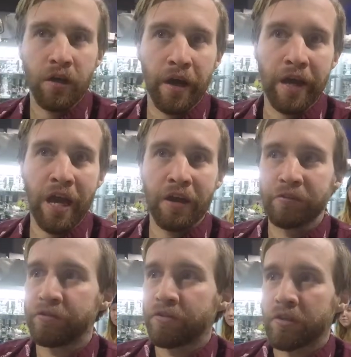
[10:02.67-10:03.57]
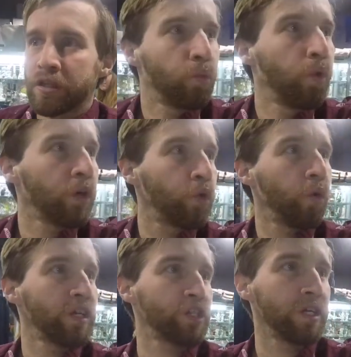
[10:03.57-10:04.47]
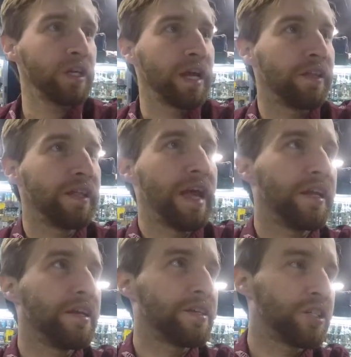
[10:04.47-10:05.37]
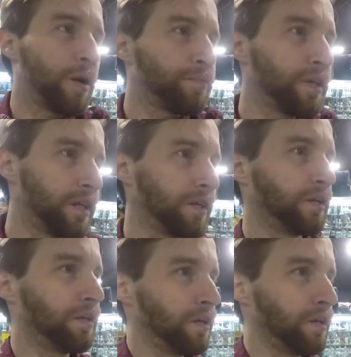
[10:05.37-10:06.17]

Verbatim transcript: I have one question, and that is something